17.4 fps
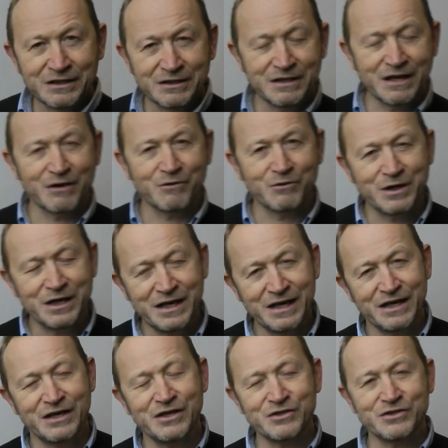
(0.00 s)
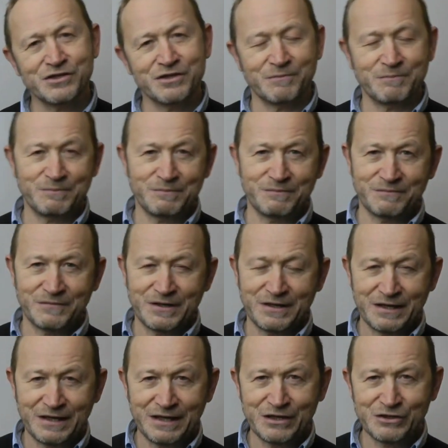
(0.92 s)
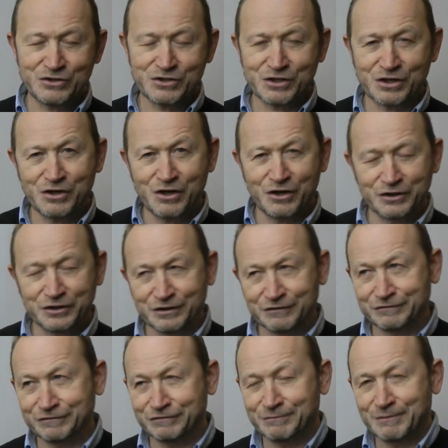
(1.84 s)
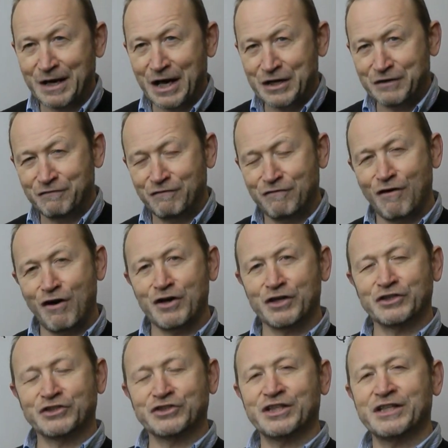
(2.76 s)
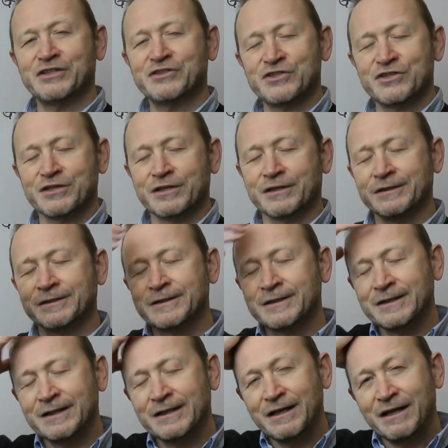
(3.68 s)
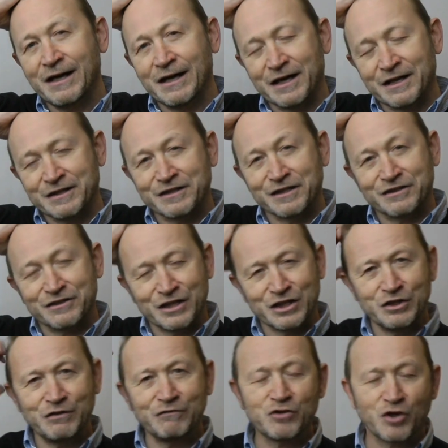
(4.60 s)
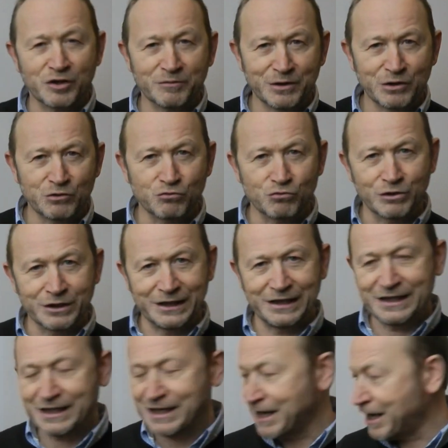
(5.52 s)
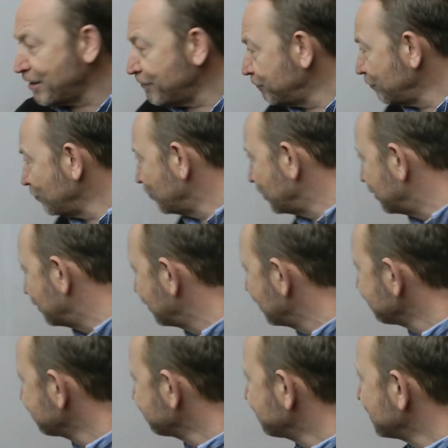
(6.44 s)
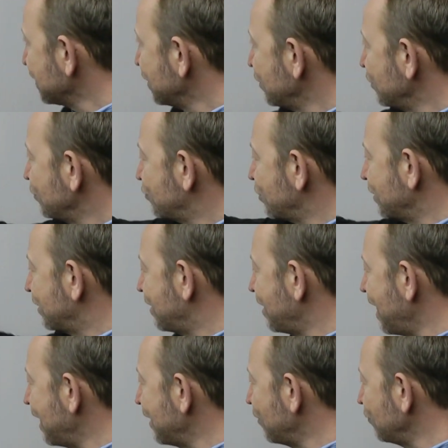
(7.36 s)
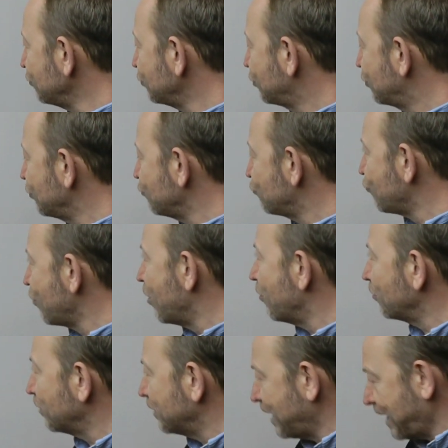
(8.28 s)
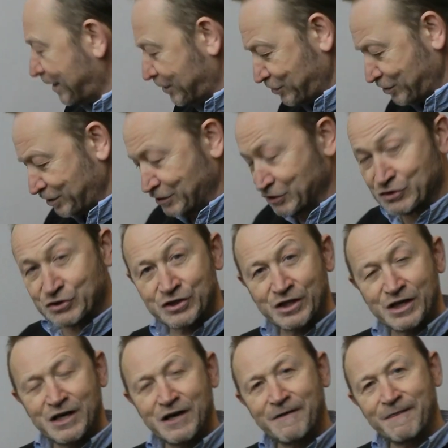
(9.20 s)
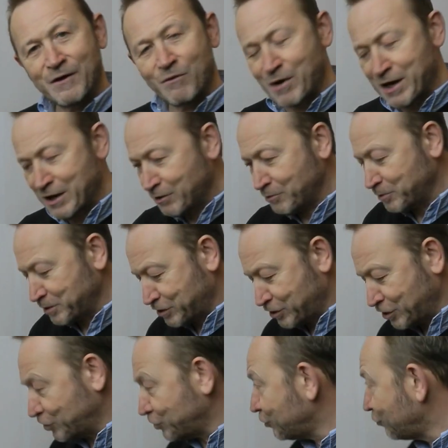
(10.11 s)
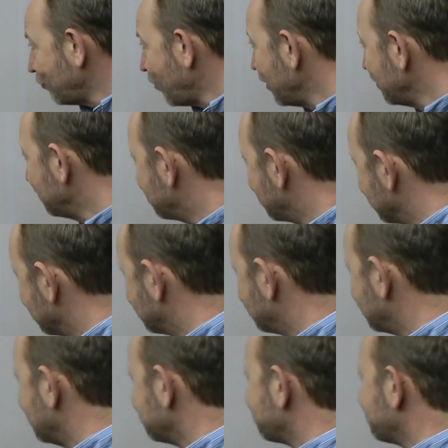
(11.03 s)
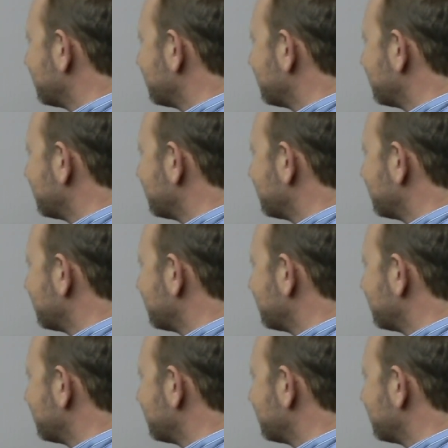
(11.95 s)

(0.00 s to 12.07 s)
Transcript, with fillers: Now here's the here's the kind of advice. Here's the uh, the thing you've got to be really careful with. You see, chaos, control, and excellence. The way I would describe this